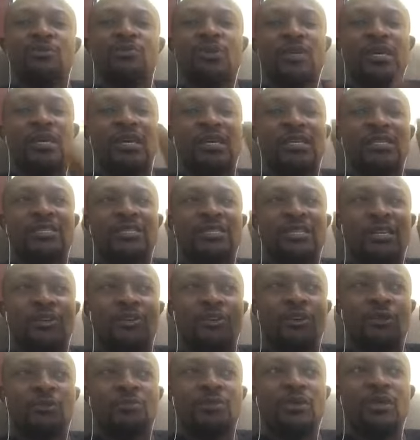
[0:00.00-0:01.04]
will get the
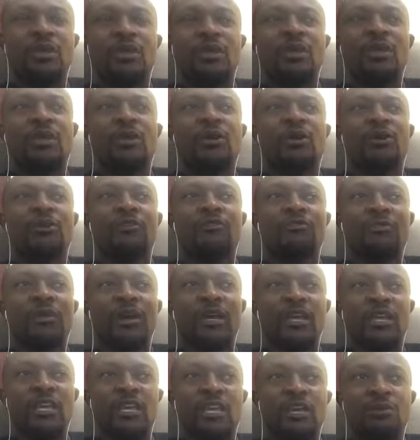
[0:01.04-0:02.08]
copy of my
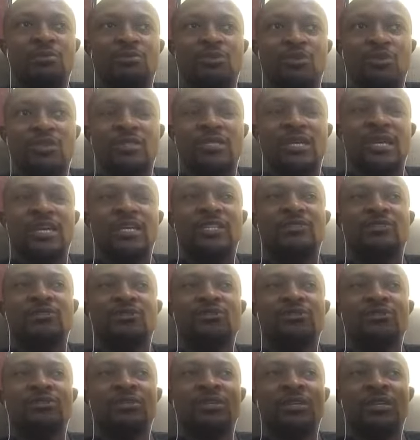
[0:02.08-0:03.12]
ebook
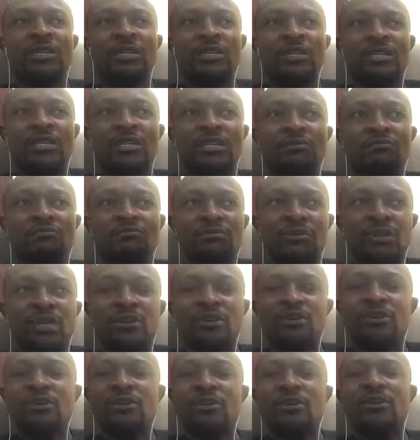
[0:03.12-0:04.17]
titled The
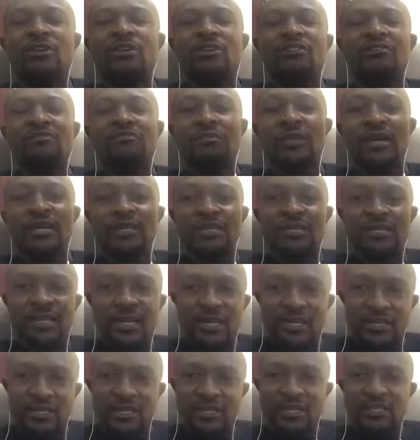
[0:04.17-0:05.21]
Mirror of My
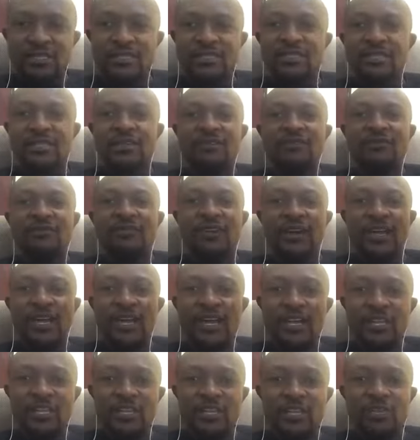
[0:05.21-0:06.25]
Darkness via
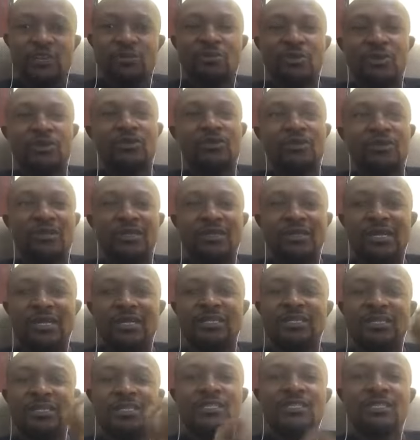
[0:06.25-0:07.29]
email.
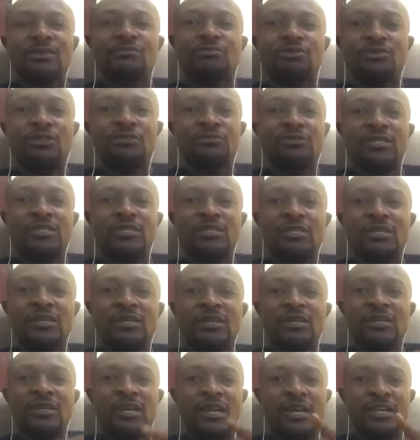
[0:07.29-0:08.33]
That is a promise.
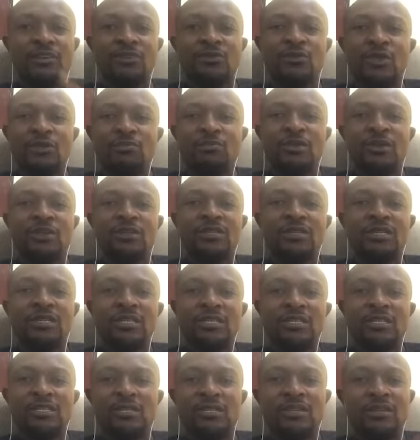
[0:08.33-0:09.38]
Are you with me on
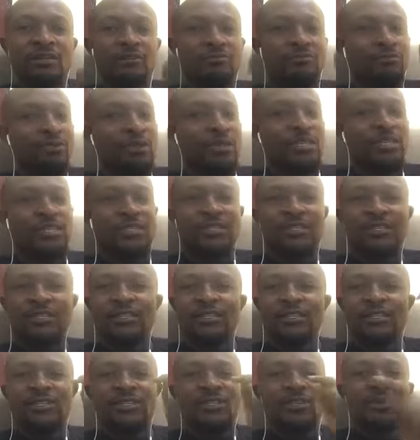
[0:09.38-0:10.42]
this? Please,
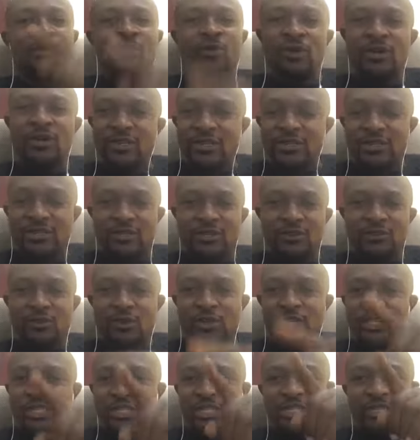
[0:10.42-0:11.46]
someone
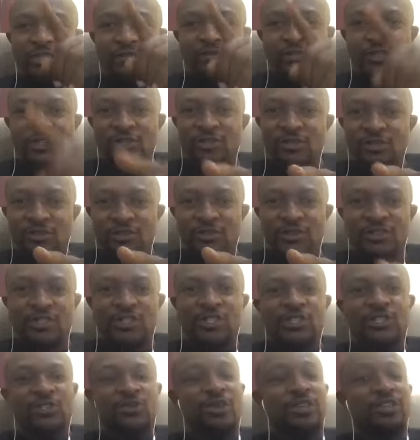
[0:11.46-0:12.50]
watching this video
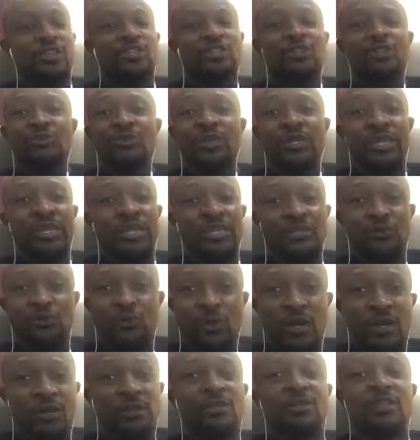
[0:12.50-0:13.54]
should ensure we hit
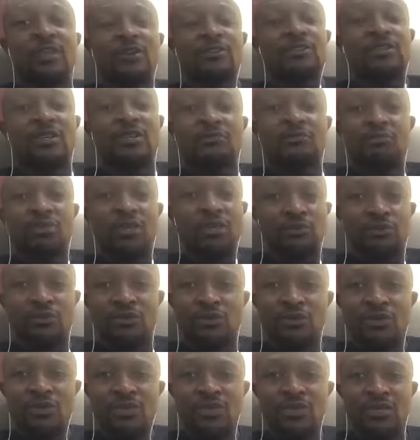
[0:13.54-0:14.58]
1,000 people
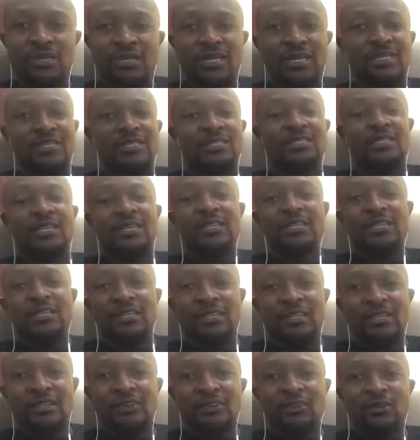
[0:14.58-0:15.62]
that send
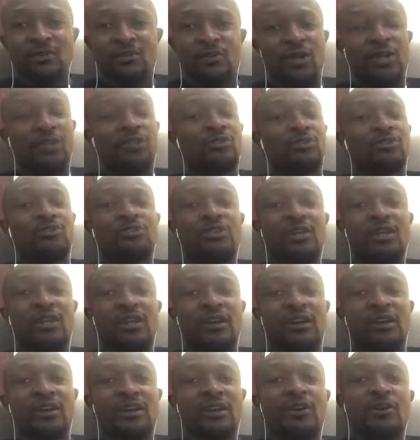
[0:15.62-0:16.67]
in 100
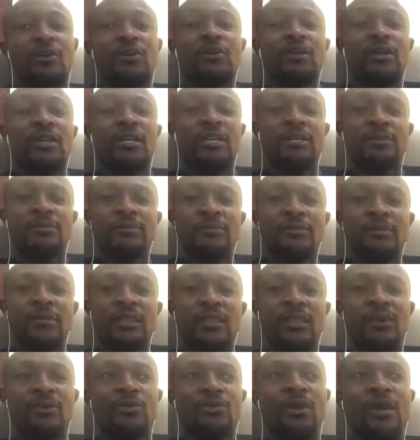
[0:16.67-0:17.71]
naira only.
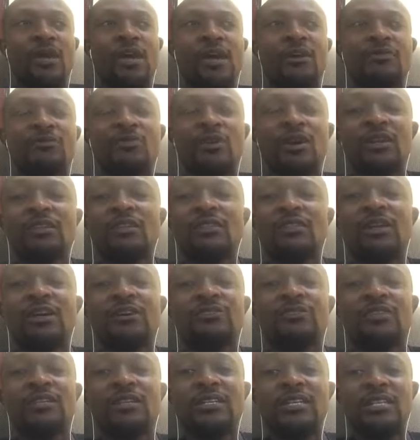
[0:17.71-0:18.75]
And we have
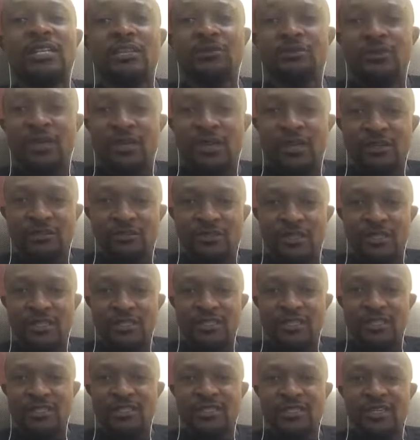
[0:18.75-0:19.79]
1,000 email
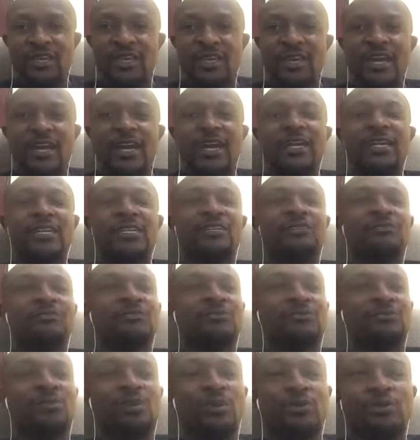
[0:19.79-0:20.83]
addresses, and
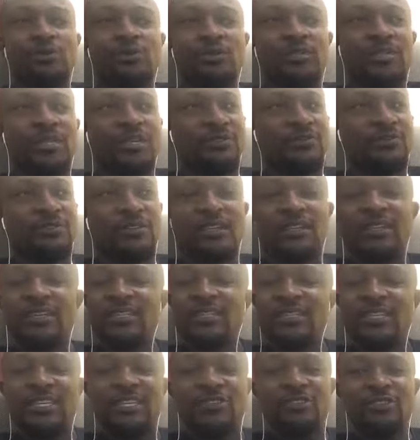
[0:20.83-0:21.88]
we will definitely
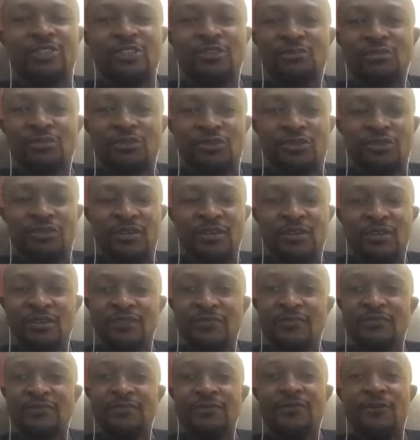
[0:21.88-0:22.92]
send you the book
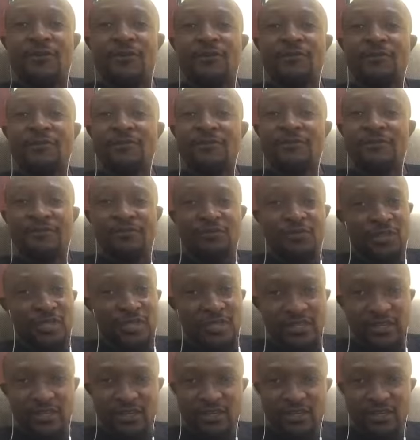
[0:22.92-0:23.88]
for free.